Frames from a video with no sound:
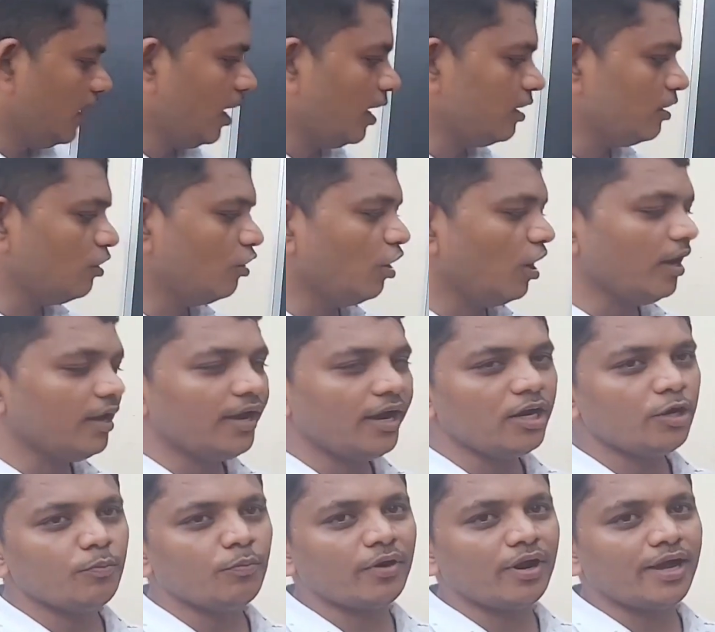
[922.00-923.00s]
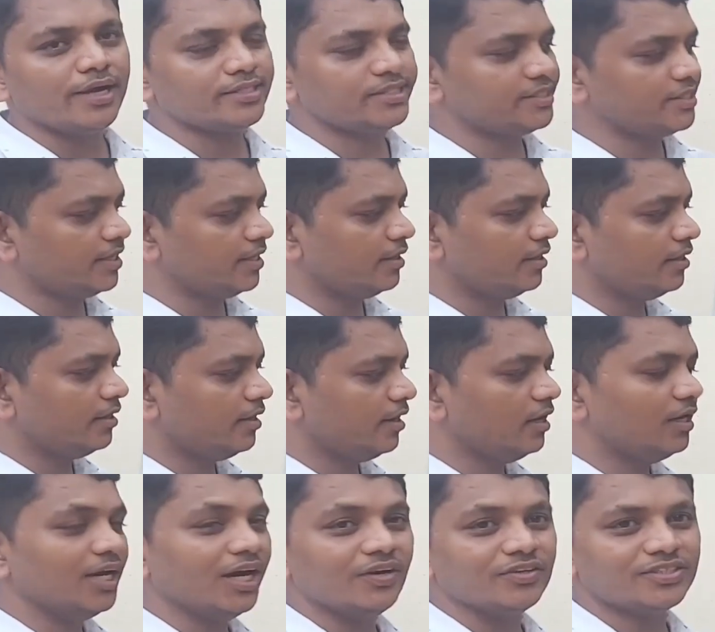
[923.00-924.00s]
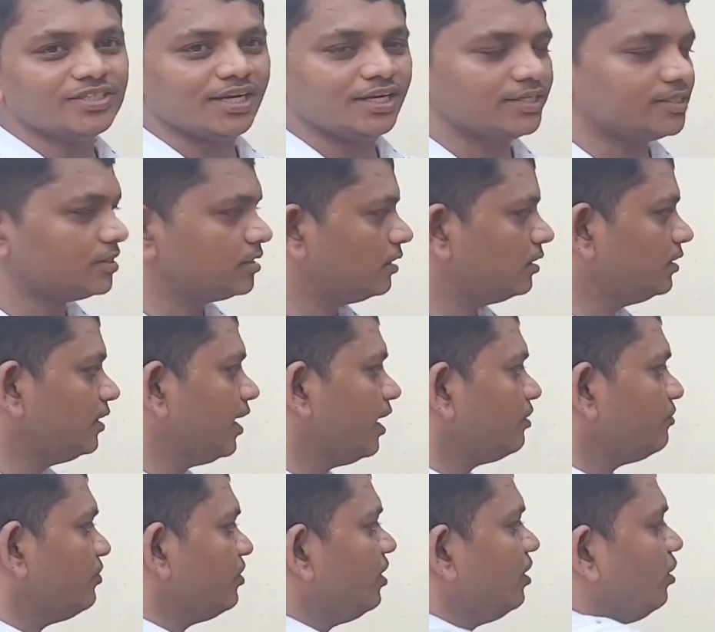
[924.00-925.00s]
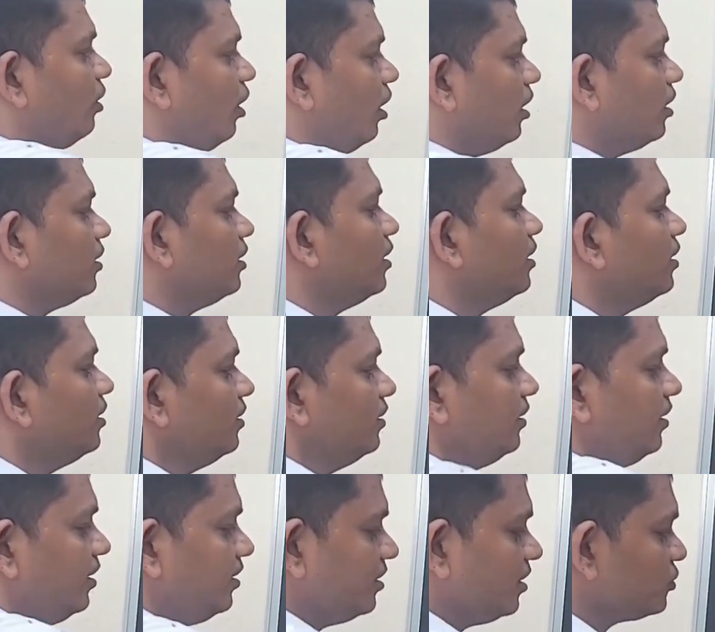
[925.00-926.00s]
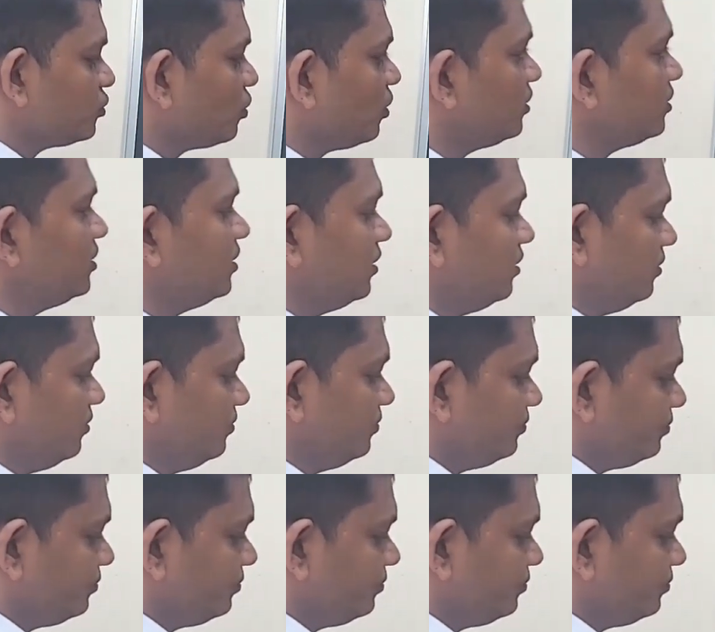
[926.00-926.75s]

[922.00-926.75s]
and long and branched nerve cells. They are very long in the structure.